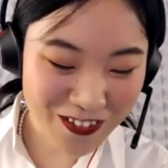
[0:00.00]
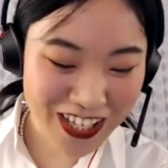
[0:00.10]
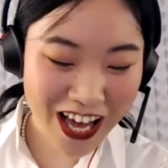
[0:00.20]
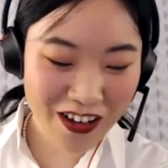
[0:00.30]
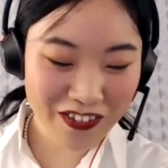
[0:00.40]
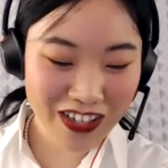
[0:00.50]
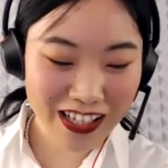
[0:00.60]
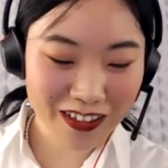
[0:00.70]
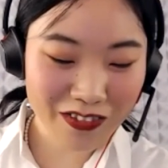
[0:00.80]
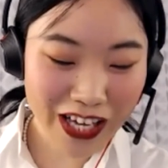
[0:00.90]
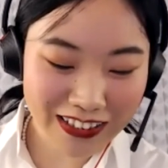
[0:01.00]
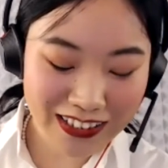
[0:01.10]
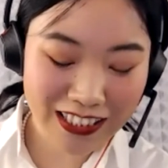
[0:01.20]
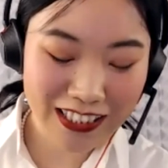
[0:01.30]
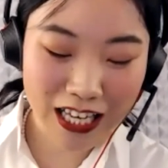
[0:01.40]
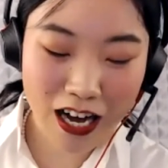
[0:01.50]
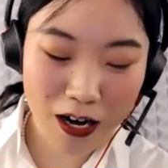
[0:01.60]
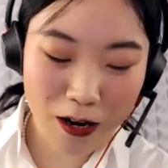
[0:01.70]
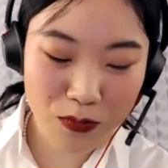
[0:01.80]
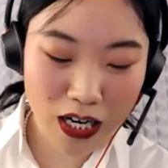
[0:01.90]
We have Levente
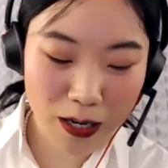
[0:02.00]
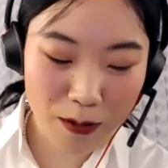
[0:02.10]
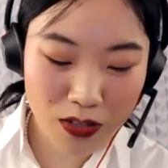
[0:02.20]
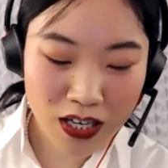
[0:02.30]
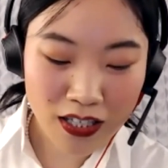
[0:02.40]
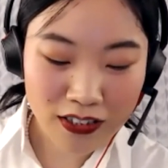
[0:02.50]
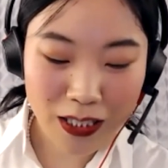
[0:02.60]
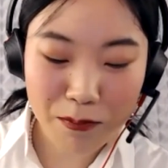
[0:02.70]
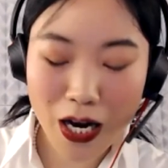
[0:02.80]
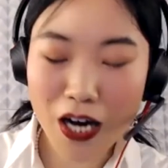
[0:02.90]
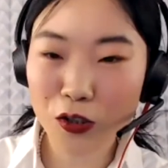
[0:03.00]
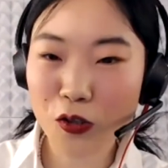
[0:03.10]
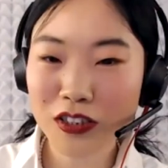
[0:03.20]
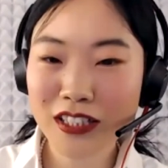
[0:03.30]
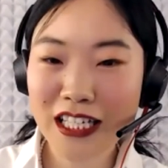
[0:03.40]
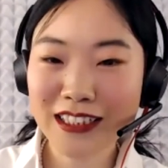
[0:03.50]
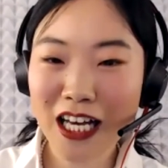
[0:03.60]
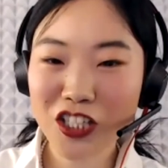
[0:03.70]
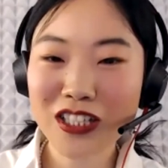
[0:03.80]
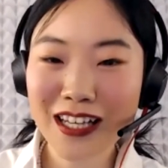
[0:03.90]
Szabados. He's
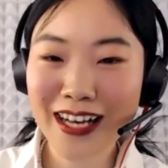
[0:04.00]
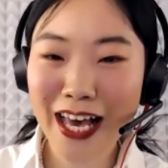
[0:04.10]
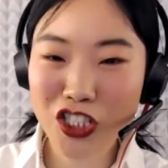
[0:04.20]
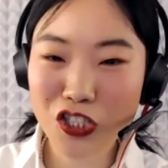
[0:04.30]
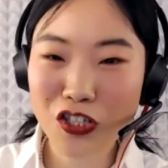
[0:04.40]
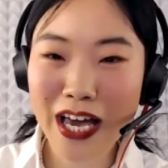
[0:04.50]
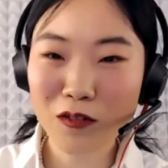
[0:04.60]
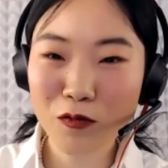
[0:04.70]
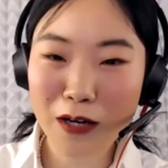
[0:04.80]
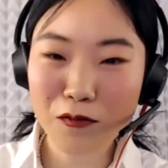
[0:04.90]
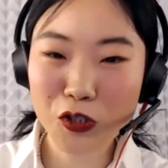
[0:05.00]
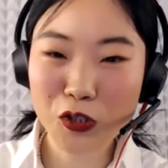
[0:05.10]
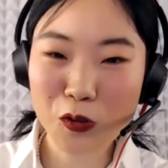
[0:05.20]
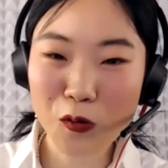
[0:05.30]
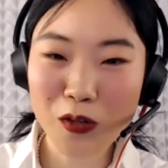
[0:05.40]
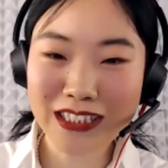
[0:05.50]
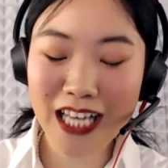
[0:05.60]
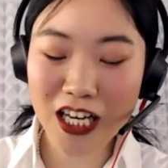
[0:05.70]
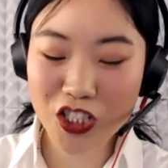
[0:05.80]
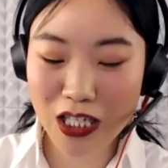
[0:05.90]
actually the lecturer at Frankfurt School. He's
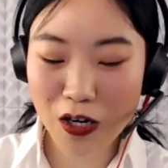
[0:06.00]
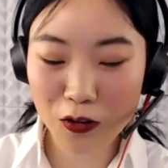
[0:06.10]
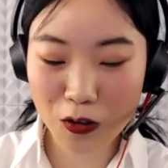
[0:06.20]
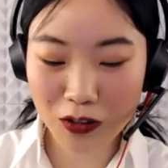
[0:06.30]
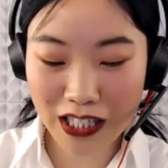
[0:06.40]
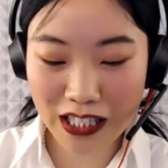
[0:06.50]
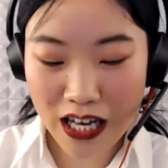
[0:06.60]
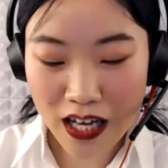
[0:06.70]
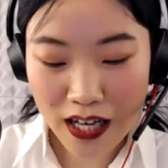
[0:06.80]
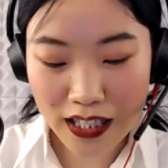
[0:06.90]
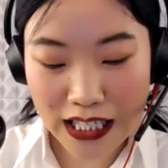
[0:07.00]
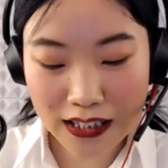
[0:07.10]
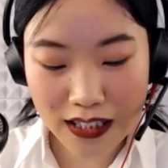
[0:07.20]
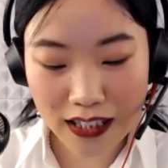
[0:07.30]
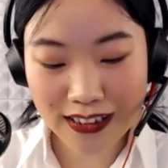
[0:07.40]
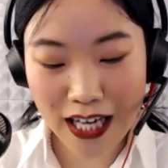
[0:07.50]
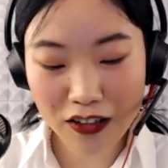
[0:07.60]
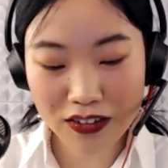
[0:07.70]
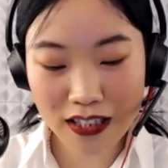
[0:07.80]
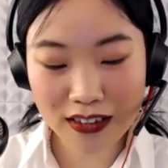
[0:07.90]
actually also the lead
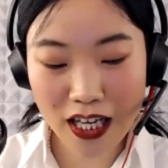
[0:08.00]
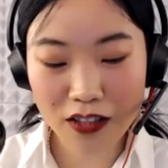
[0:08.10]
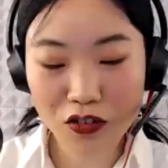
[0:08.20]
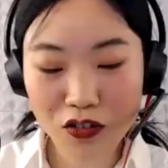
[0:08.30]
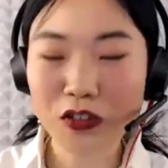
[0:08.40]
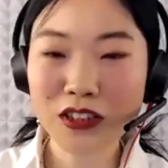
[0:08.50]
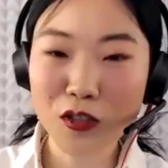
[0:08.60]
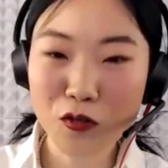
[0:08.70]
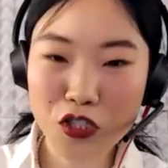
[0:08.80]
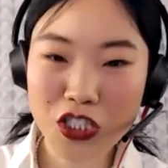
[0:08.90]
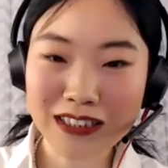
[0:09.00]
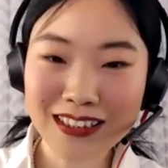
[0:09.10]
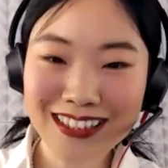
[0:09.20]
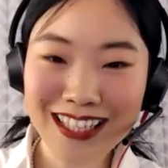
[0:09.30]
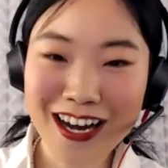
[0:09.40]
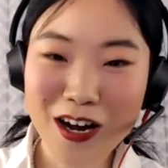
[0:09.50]
consultant at Neuron Solutions.